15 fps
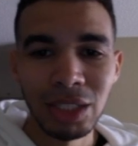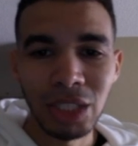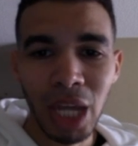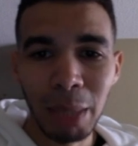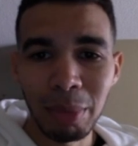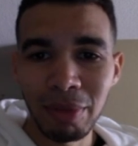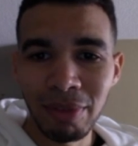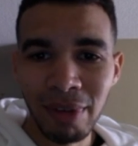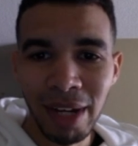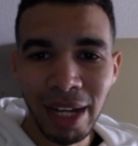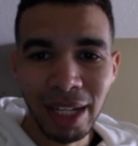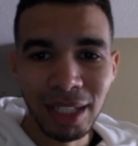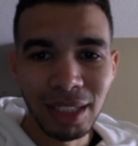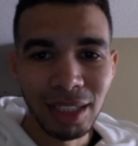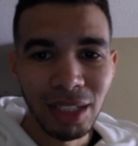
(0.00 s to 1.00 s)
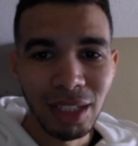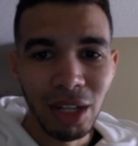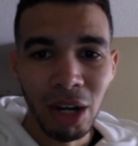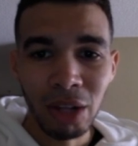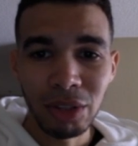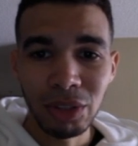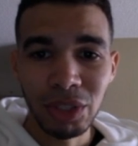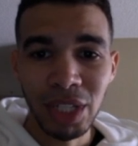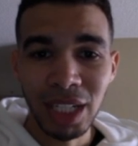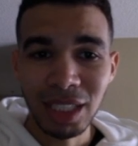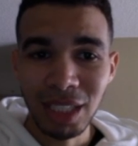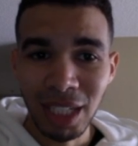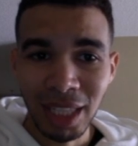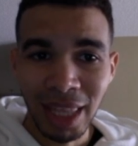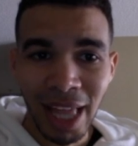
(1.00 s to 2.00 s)
Shopify, other things
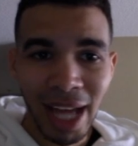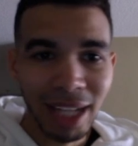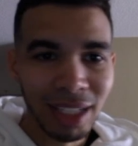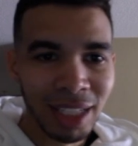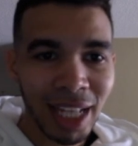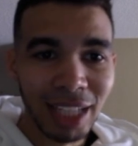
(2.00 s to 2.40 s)
like that, and that's